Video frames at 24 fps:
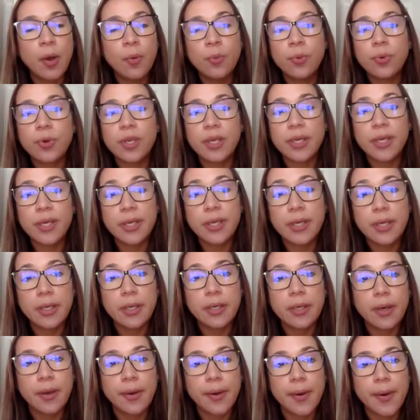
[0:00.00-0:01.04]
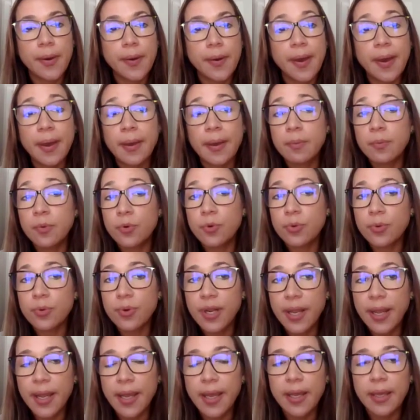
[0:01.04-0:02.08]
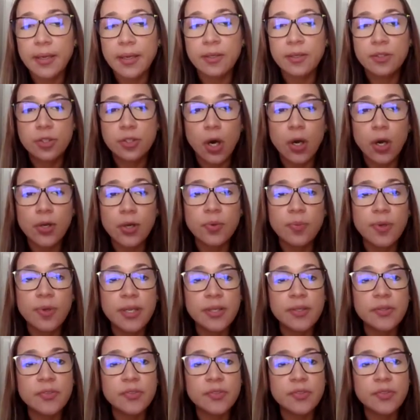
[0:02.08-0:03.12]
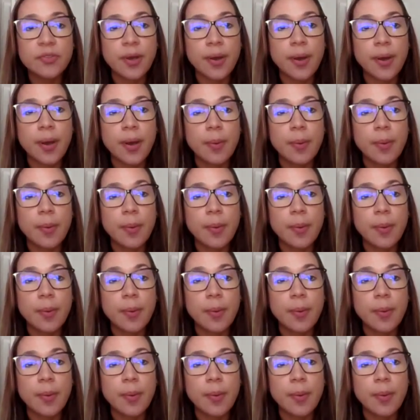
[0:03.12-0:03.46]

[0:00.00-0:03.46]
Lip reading: we create documents